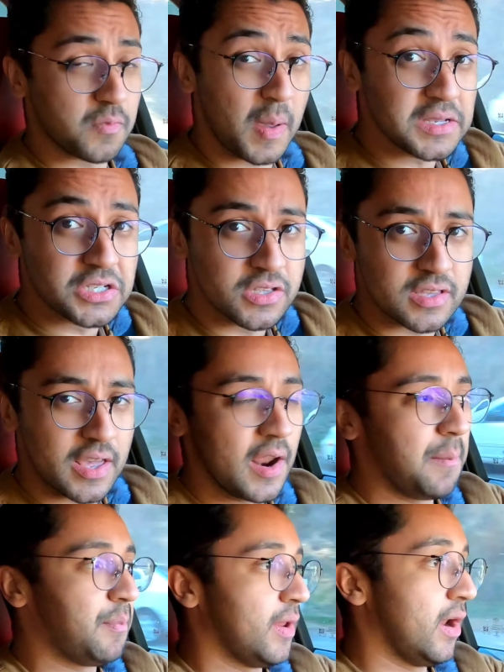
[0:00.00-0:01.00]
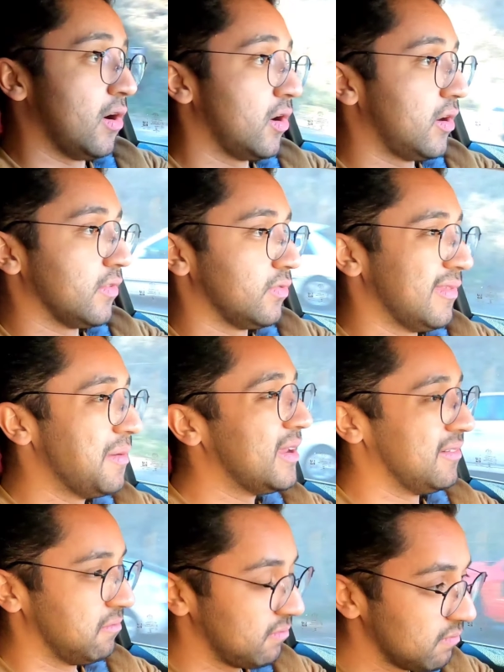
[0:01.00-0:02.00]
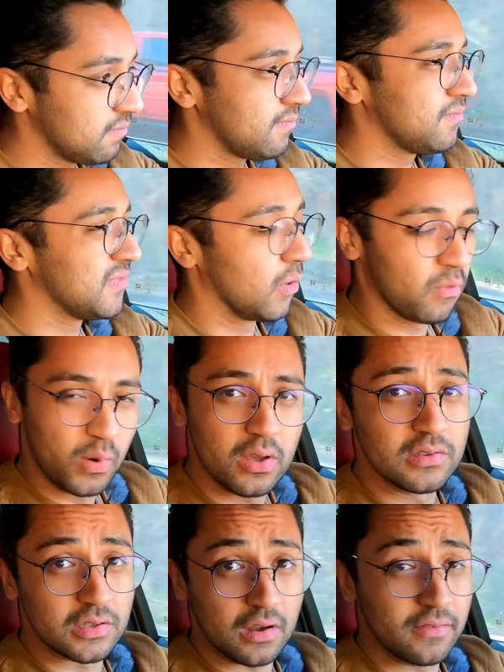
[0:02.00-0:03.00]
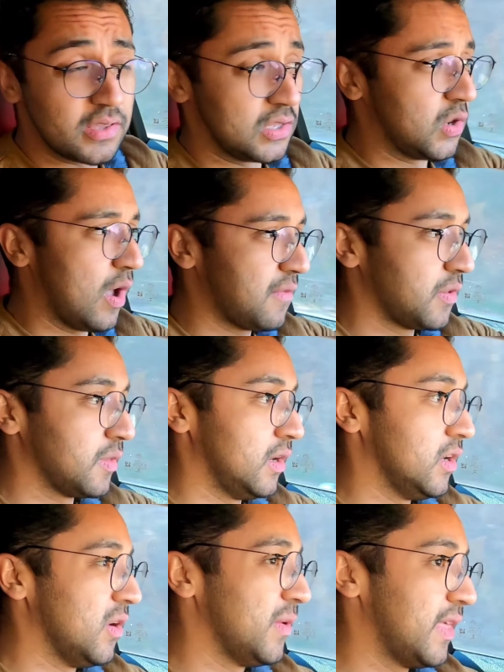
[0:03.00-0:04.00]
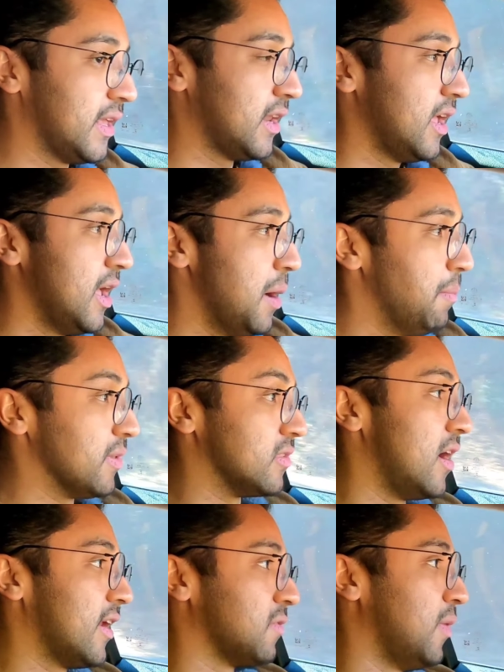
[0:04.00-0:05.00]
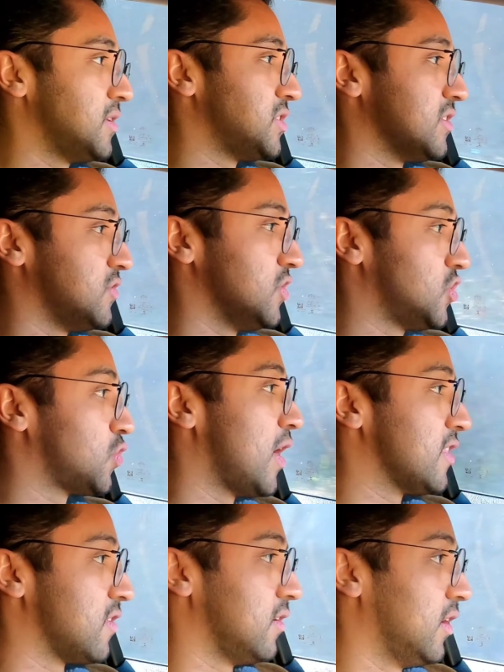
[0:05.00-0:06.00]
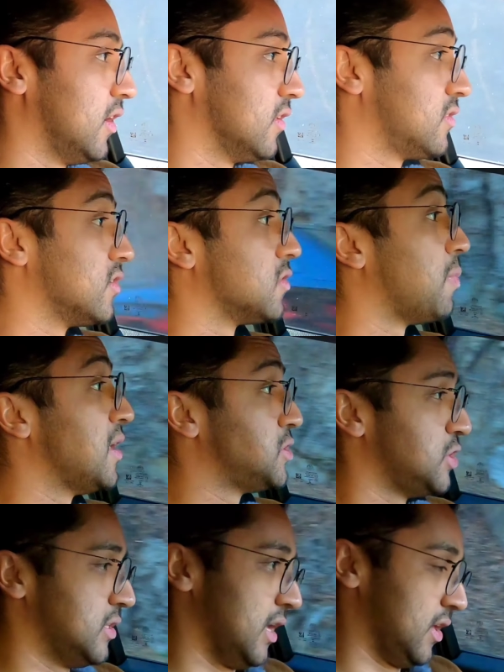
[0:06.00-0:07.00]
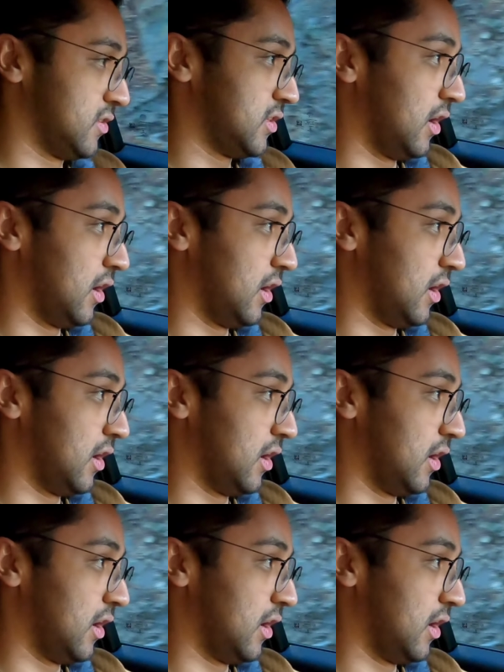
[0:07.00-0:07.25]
suspension setup. And I heard, I mean, the wheels obviously do have something to do with it, but not as much as the suspension does.